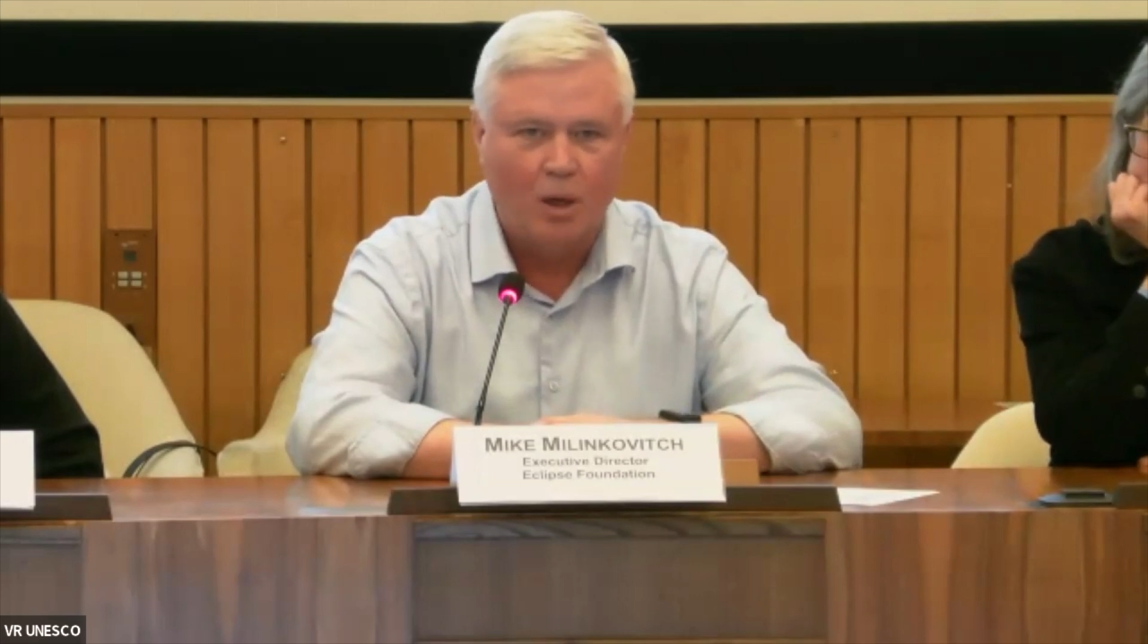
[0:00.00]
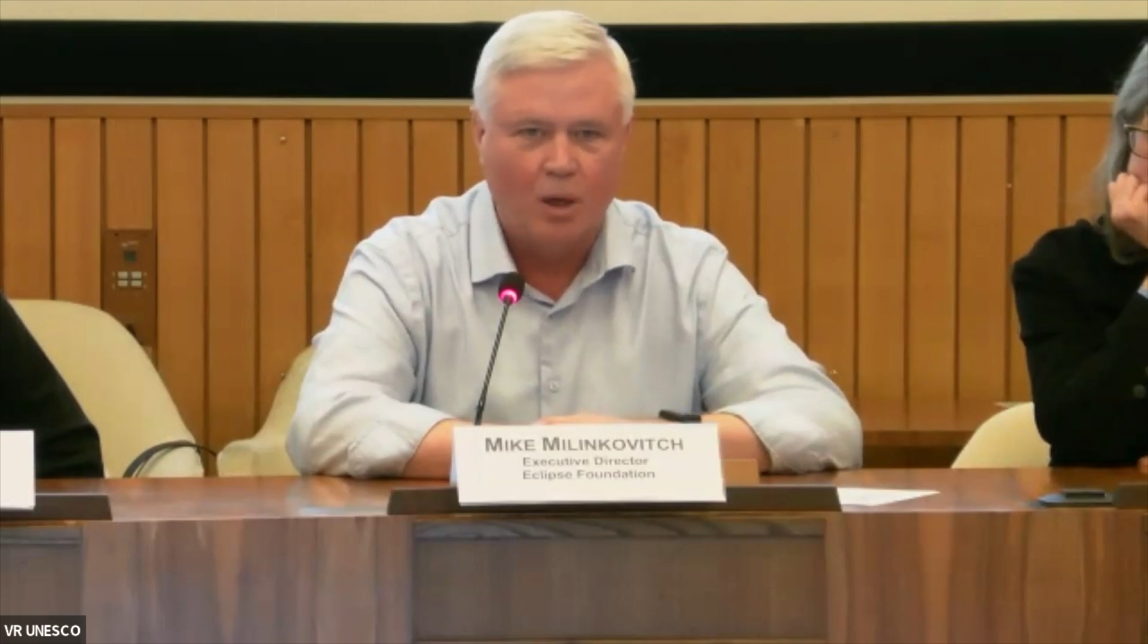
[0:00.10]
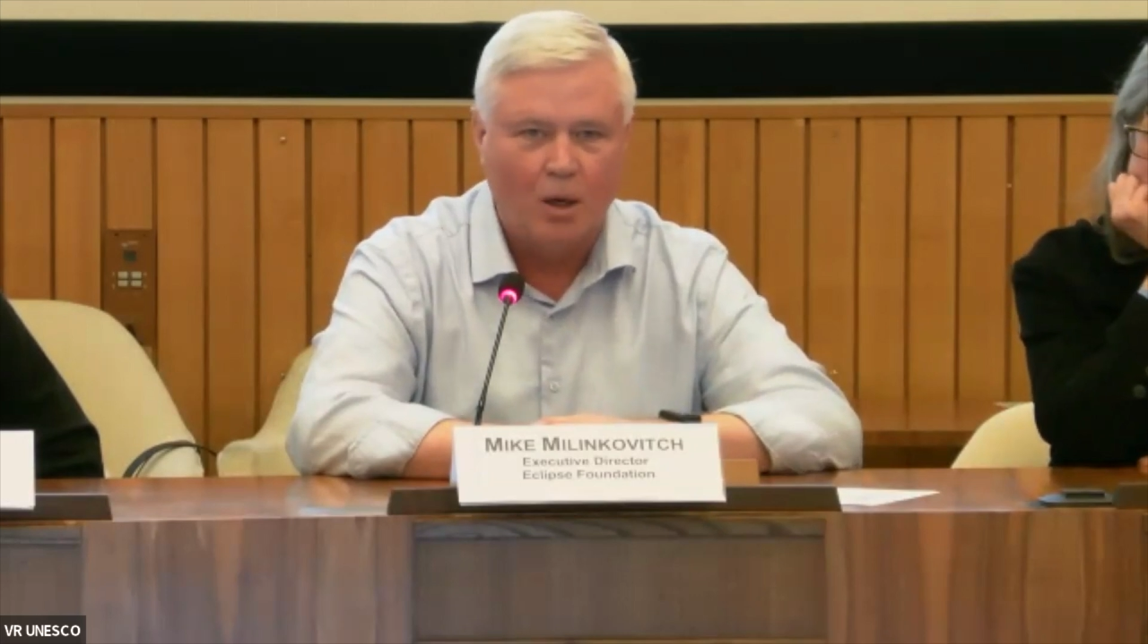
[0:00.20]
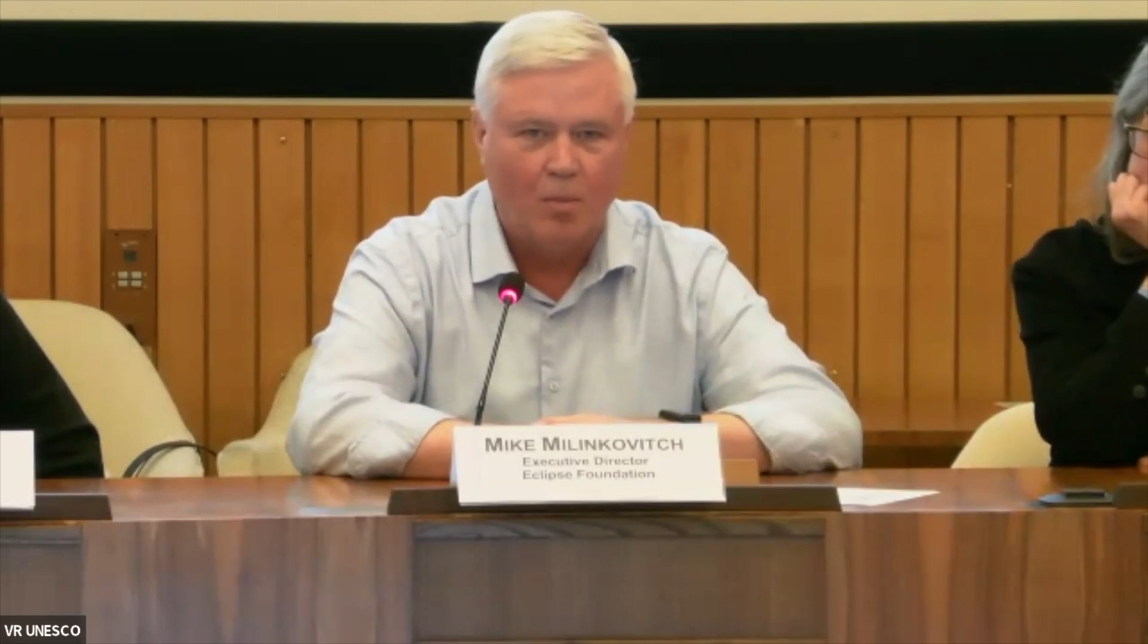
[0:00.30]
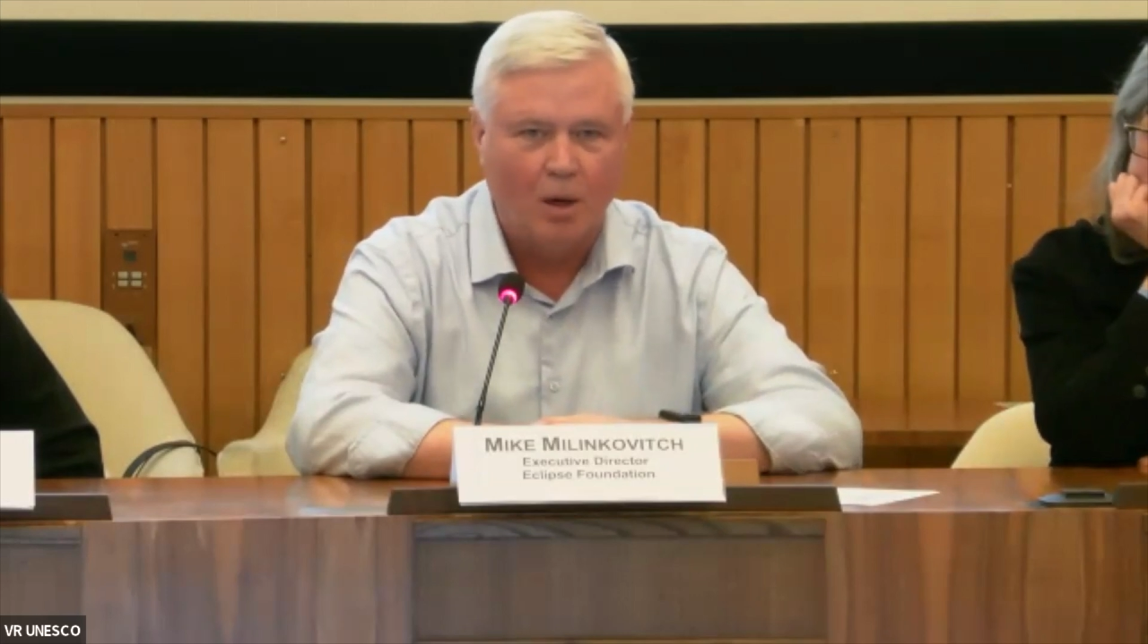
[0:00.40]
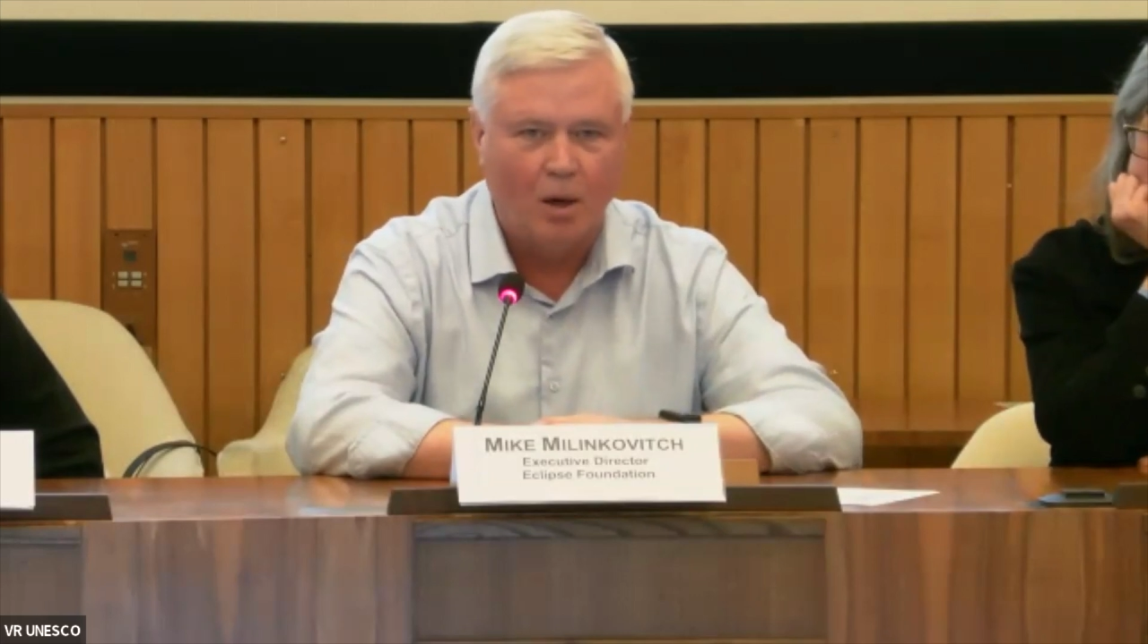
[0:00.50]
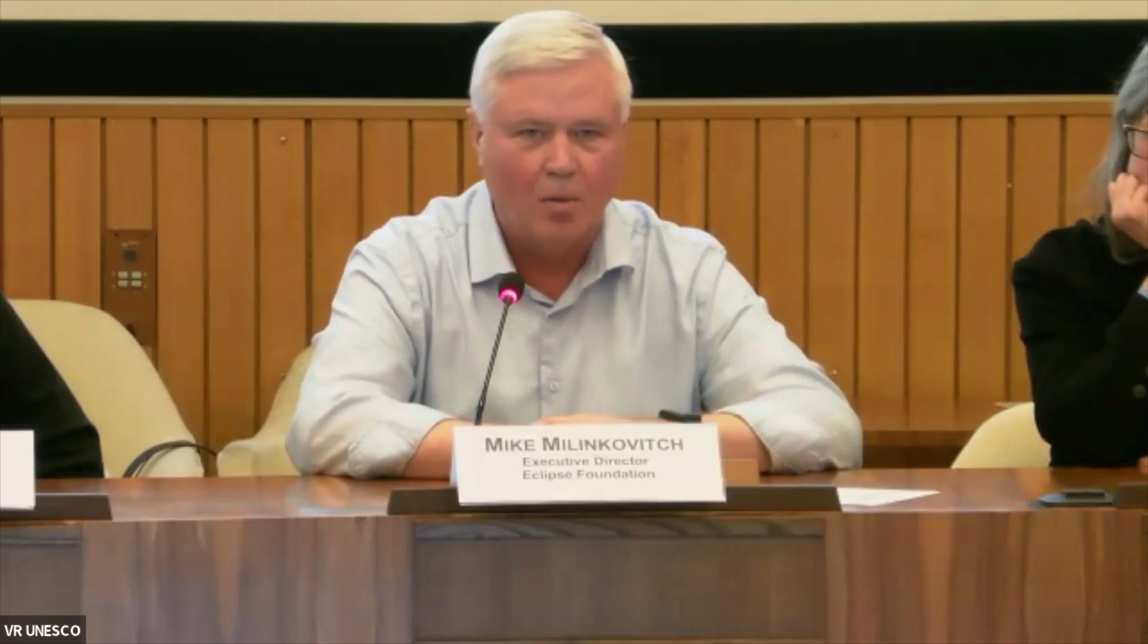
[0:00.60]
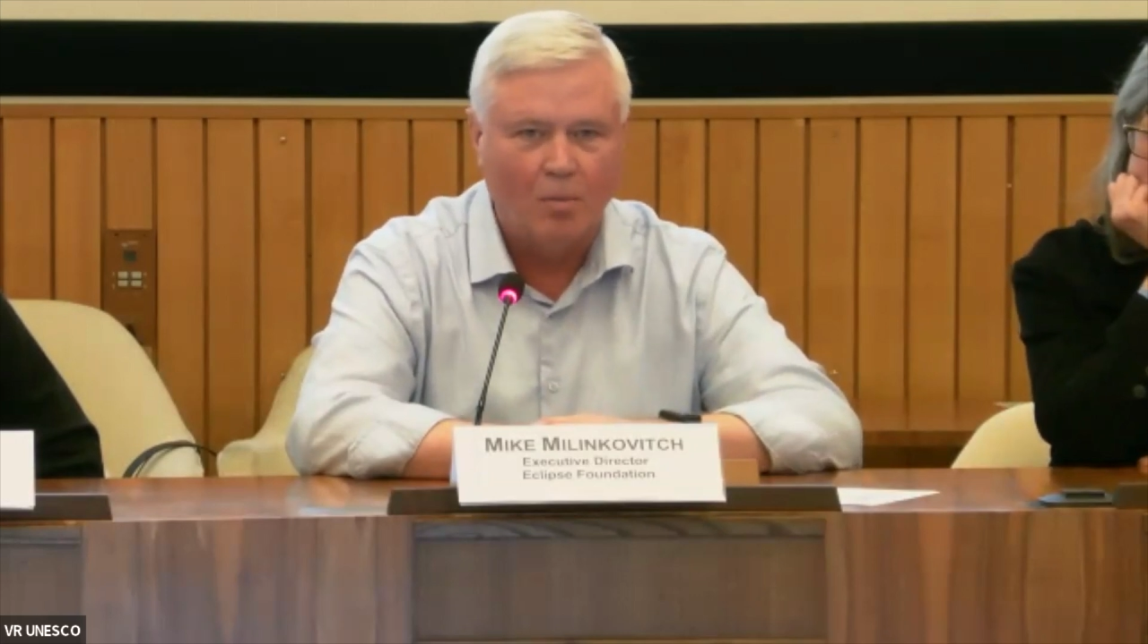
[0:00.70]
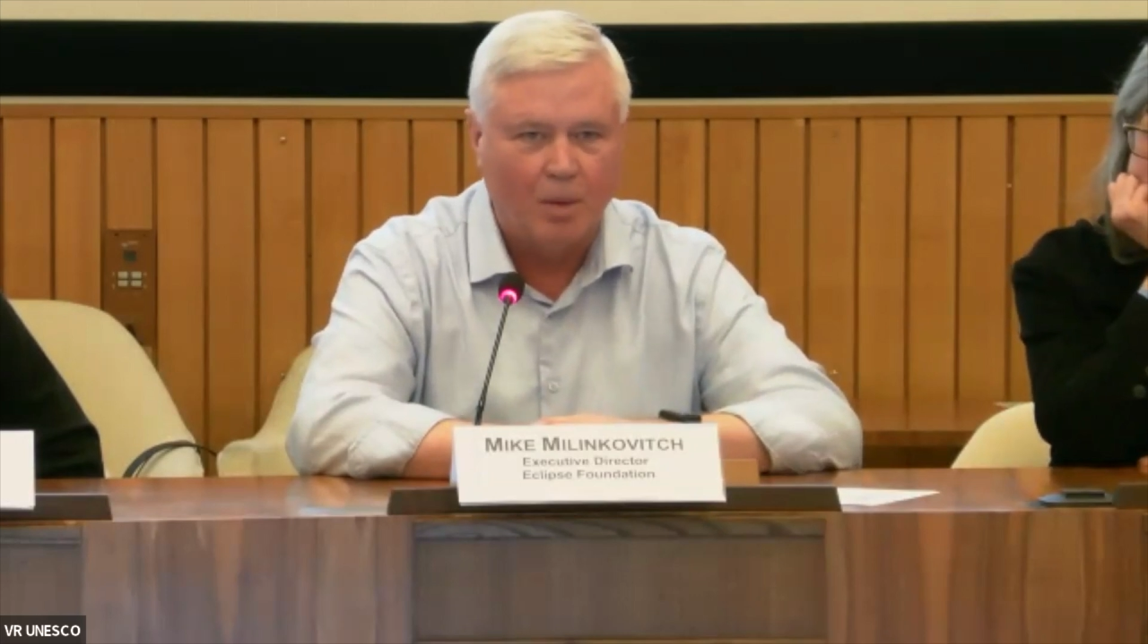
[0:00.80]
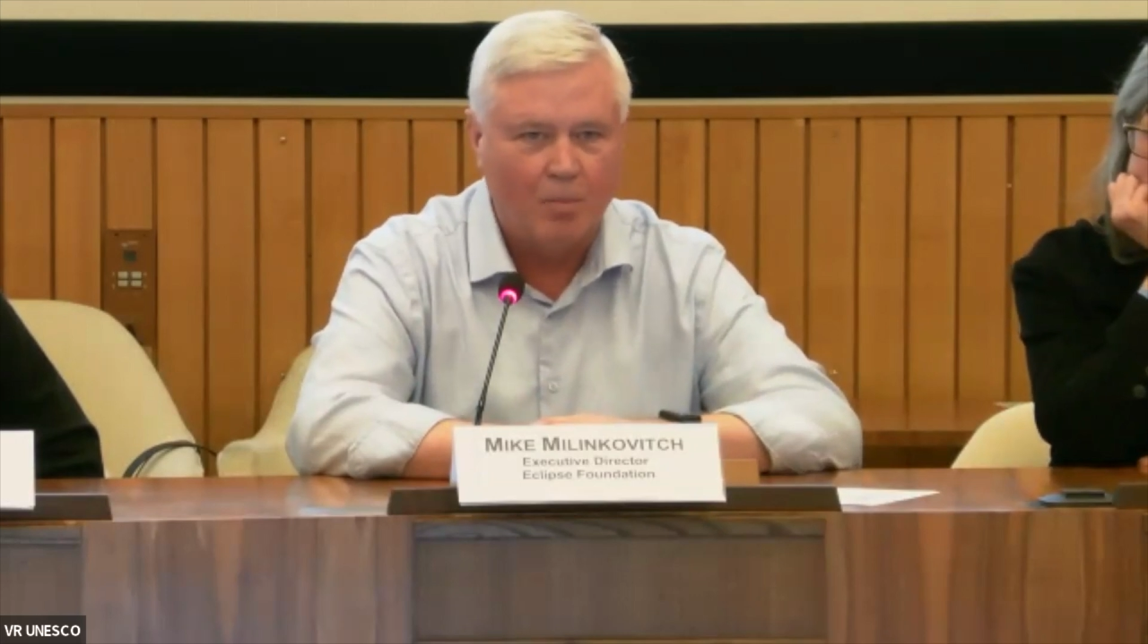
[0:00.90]

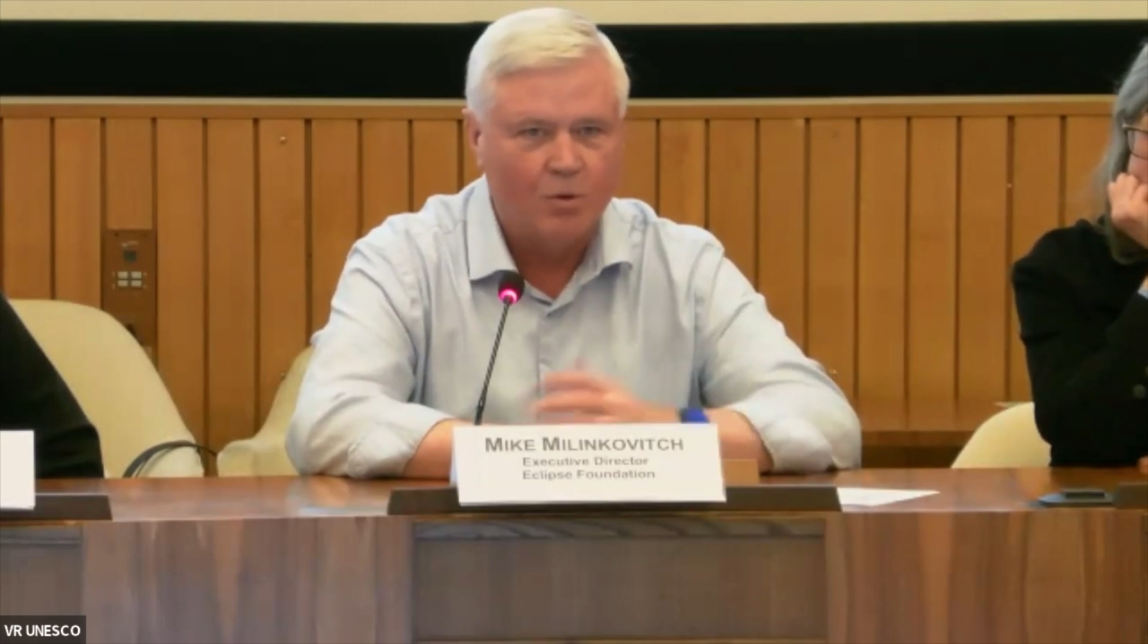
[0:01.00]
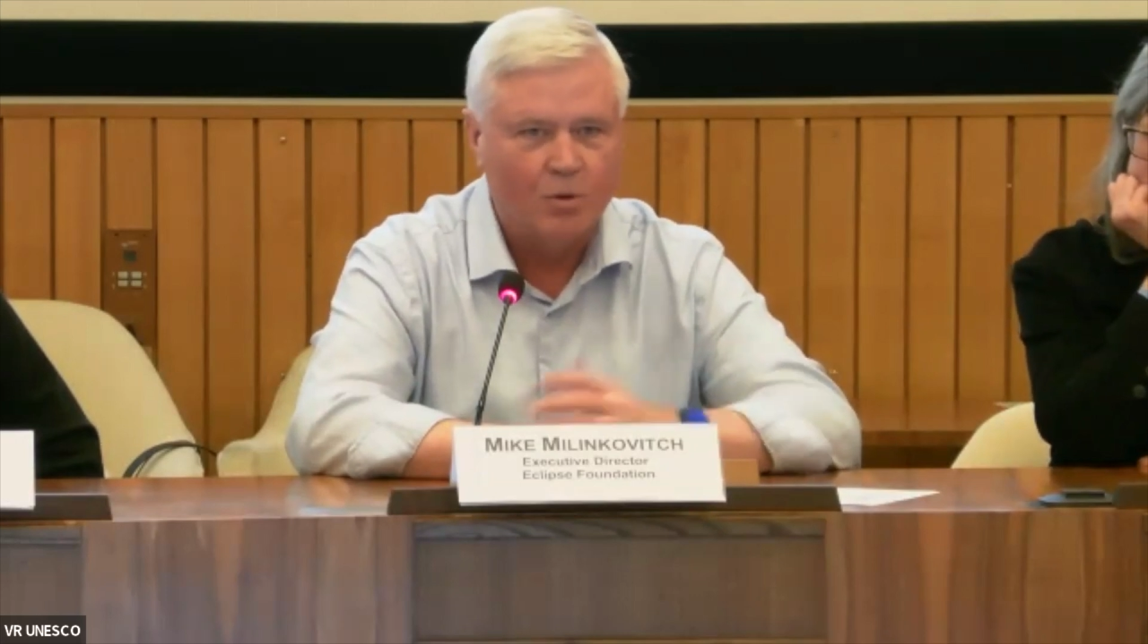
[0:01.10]
are members